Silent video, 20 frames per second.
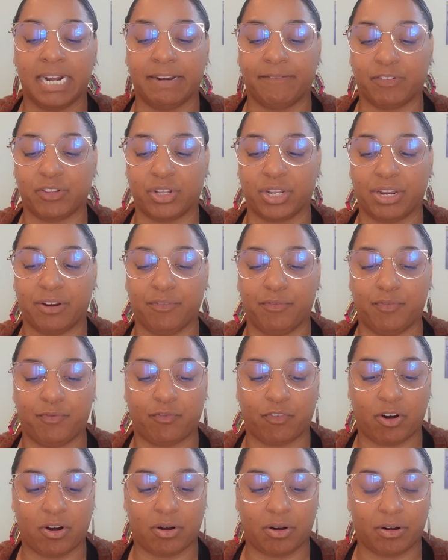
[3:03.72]
If you're looking
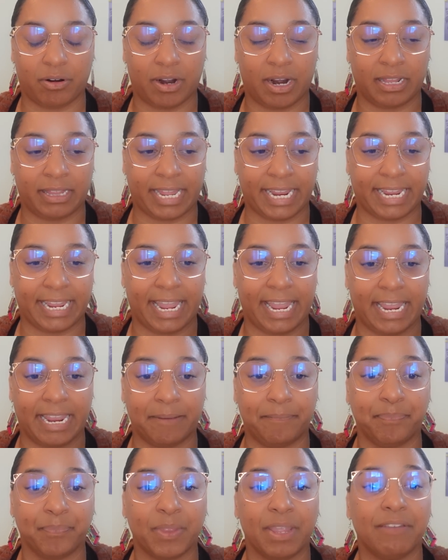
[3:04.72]
for like
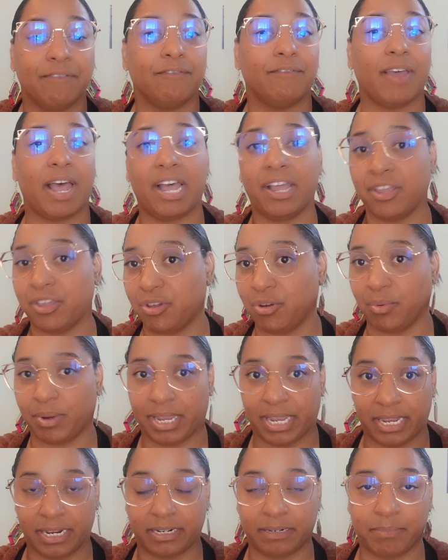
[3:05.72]
a value
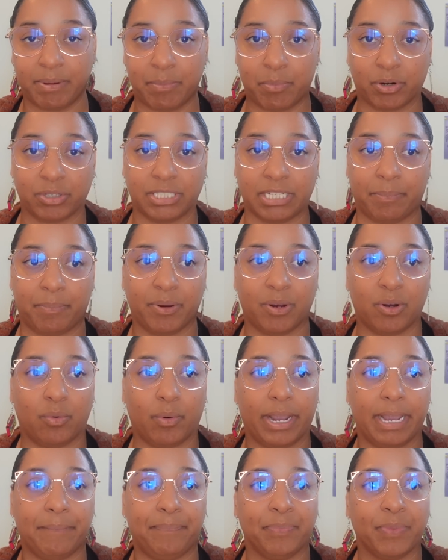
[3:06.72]
end, people are stepping
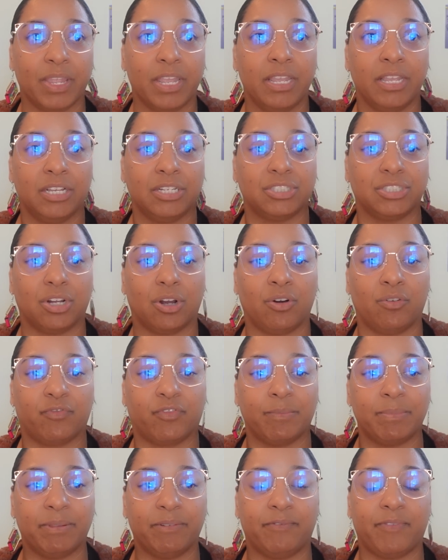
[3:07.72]
away. So
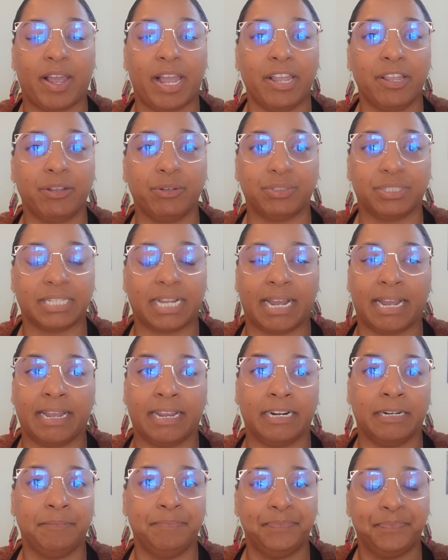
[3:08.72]
from the value
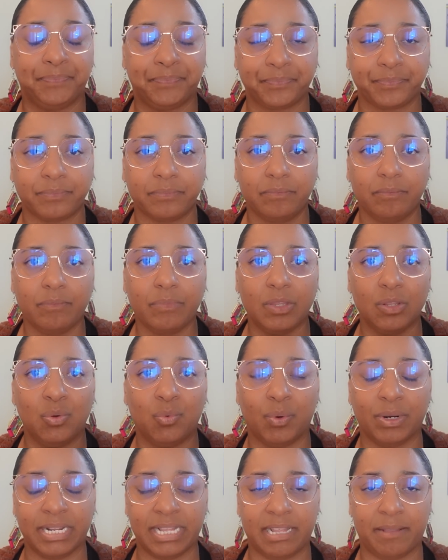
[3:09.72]
side,
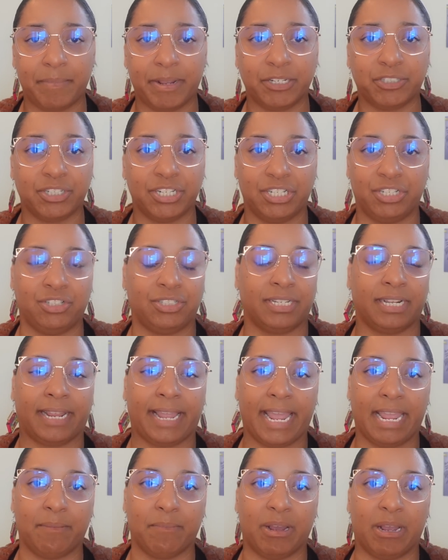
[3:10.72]
one of the major issues that
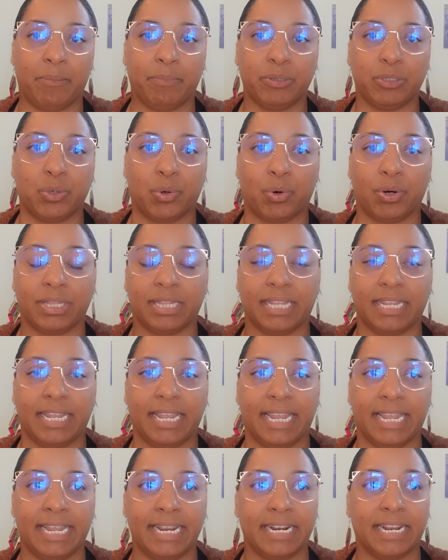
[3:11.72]
came up toward the
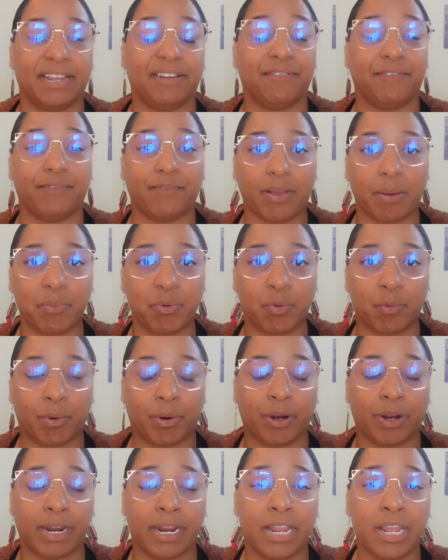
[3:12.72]
end of
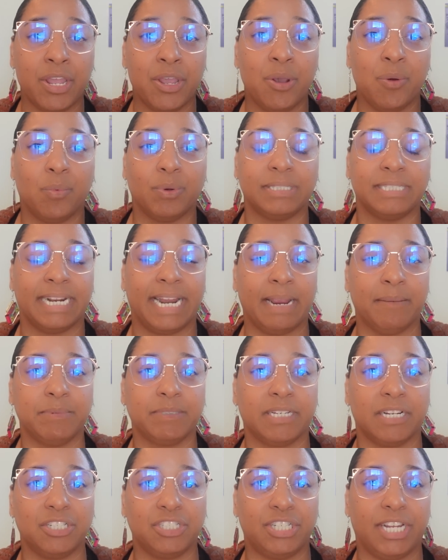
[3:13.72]
February was that
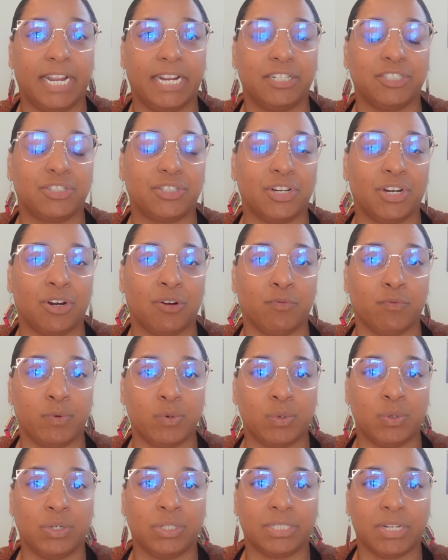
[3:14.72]
Amazon changed their
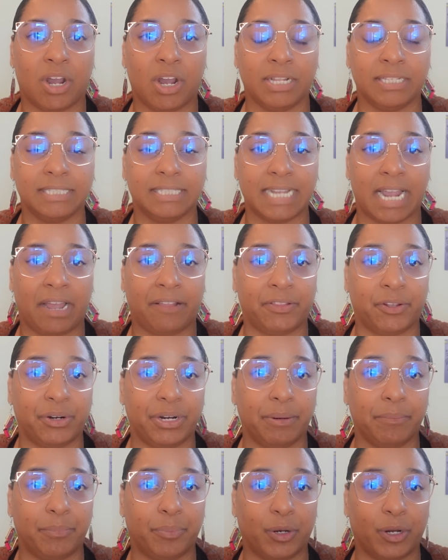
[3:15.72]
rules on
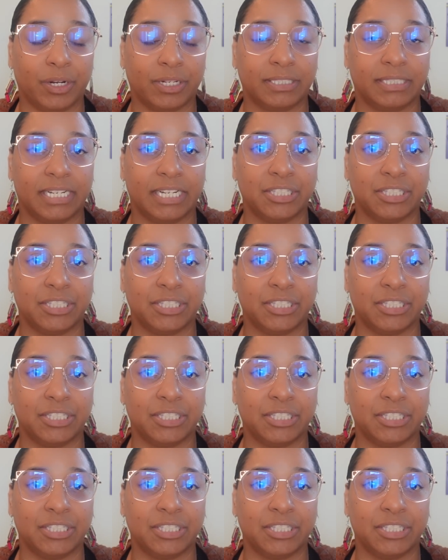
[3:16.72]
downloading books.